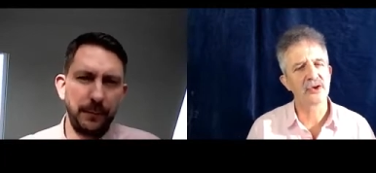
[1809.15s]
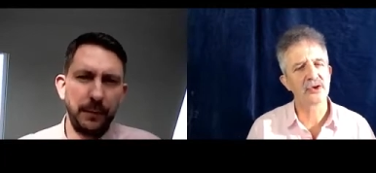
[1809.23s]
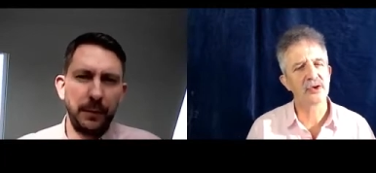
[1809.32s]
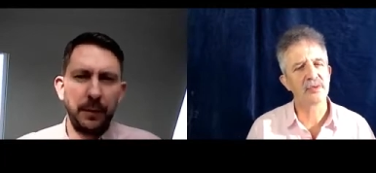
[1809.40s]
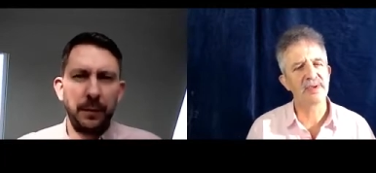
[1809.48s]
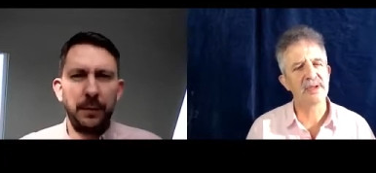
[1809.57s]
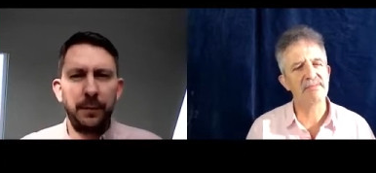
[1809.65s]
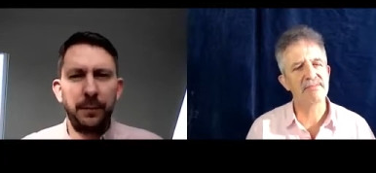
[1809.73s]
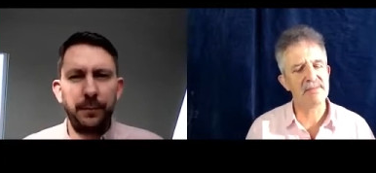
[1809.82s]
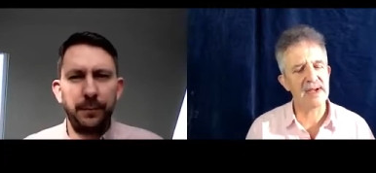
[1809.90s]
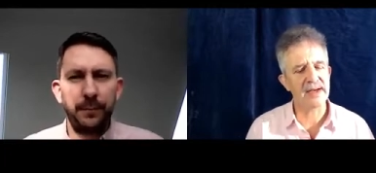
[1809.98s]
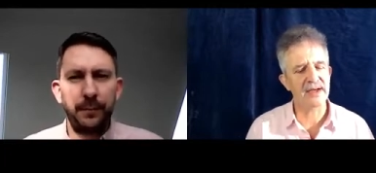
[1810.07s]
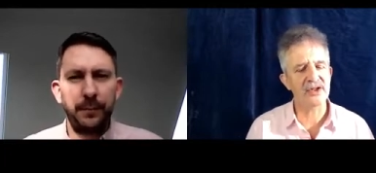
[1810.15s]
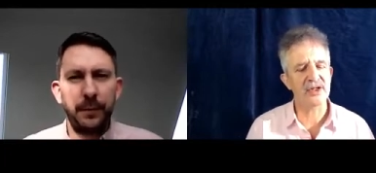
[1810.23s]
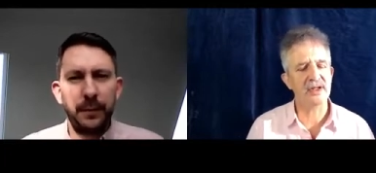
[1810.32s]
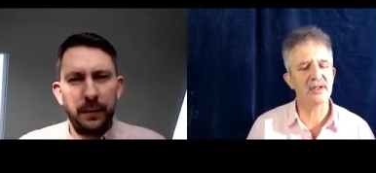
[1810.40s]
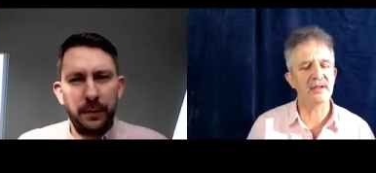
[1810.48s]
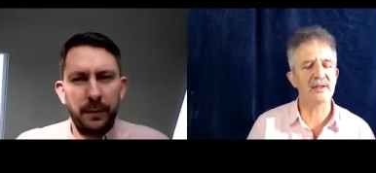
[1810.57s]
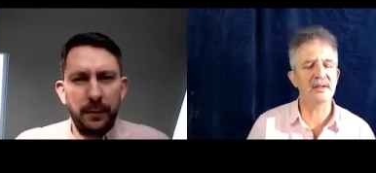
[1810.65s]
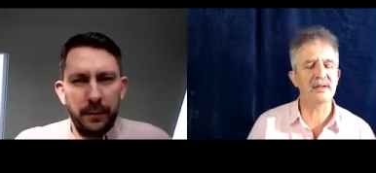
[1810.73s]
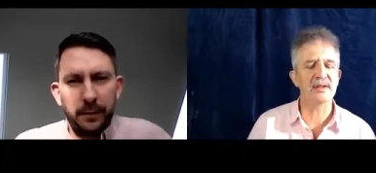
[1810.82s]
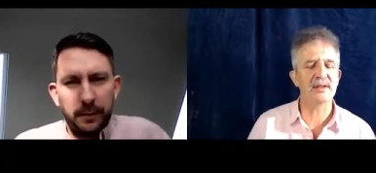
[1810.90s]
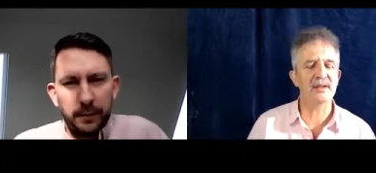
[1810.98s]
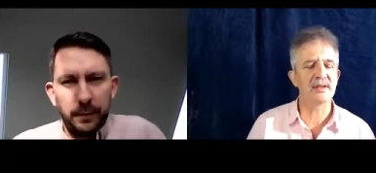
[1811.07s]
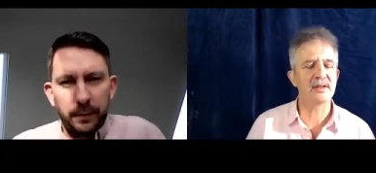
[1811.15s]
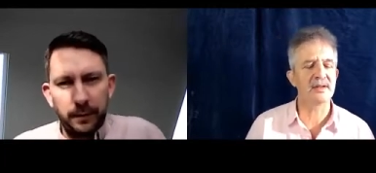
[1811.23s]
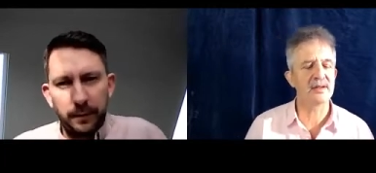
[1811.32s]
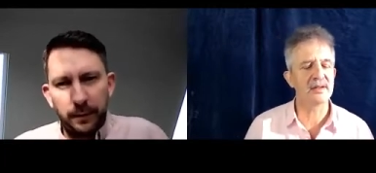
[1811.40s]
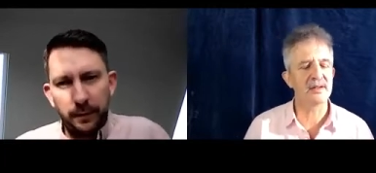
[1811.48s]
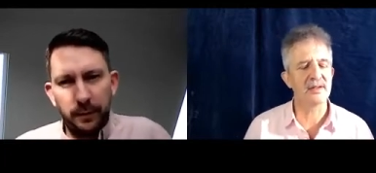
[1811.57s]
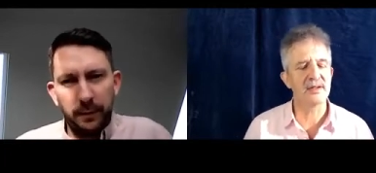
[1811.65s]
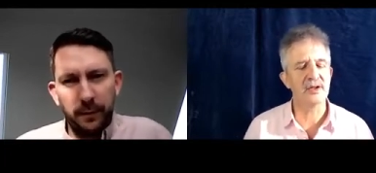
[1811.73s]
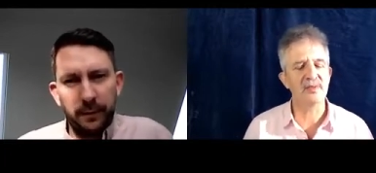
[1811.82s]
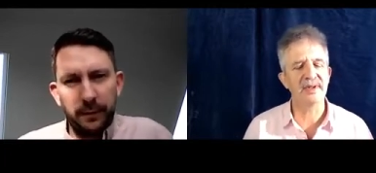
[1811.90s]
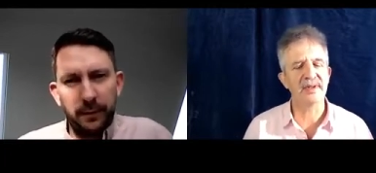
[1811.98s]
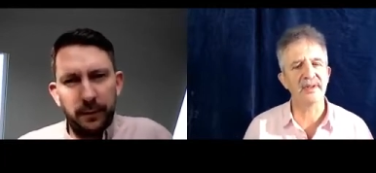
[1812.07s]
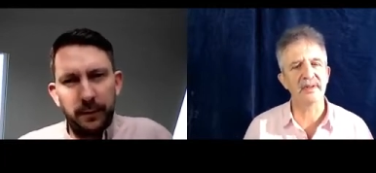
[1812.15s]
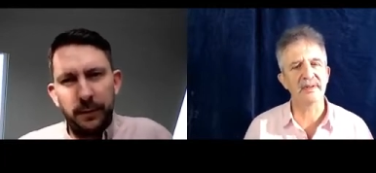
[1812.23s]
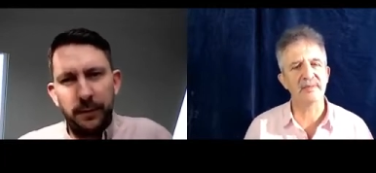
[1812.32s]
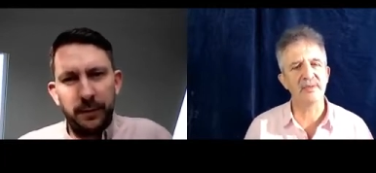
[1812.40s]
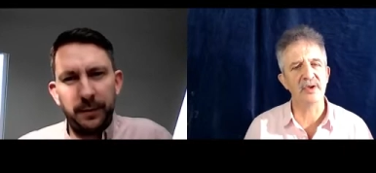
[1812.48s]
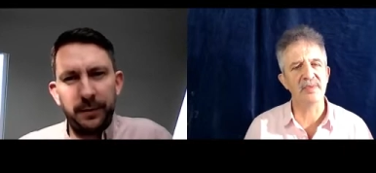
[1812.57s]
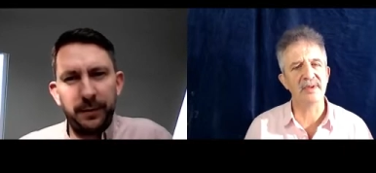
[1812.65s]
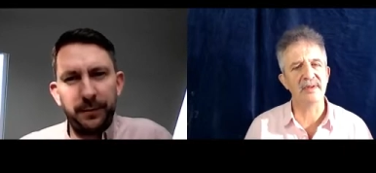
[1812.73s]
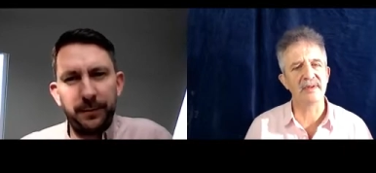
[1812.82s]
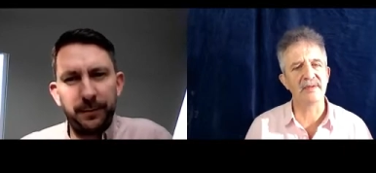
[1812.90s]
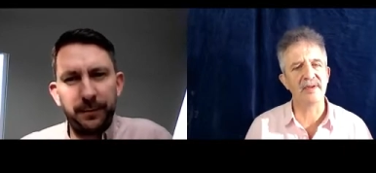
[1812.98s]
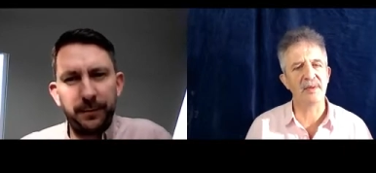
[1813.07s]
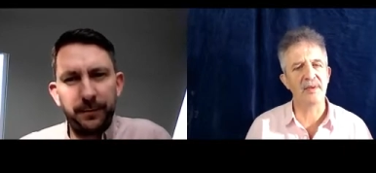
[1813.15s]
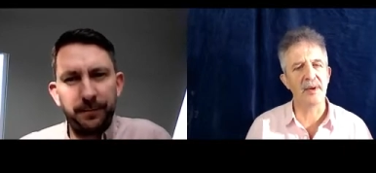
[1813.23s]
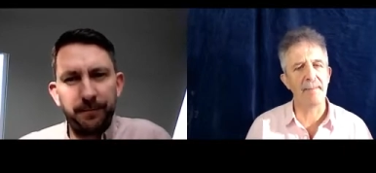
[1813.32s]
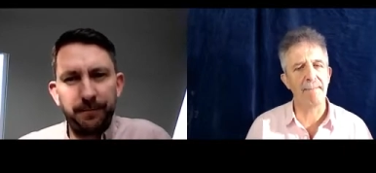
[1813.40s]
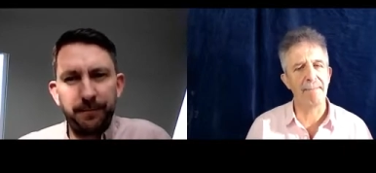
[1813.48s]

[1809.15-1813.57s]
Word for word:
Speaker 1: should be managing new business, new business development?